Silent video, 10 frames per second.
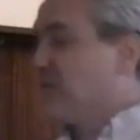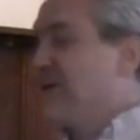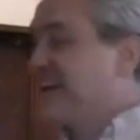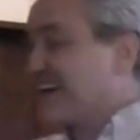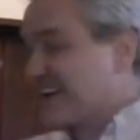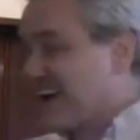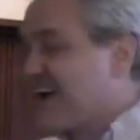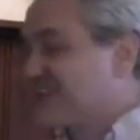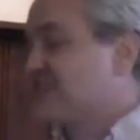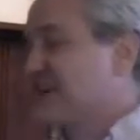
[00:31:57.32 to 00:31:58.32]
we got a
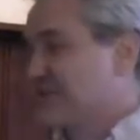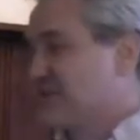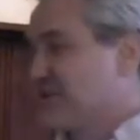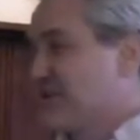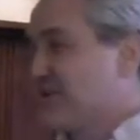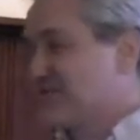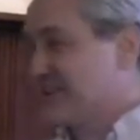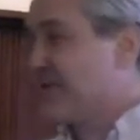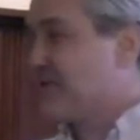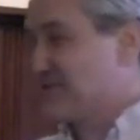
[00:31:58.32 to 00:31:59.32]
contract with the
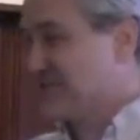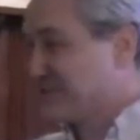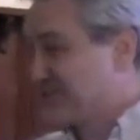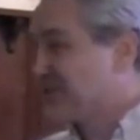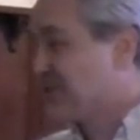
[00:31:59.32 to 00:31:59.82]
hotel within two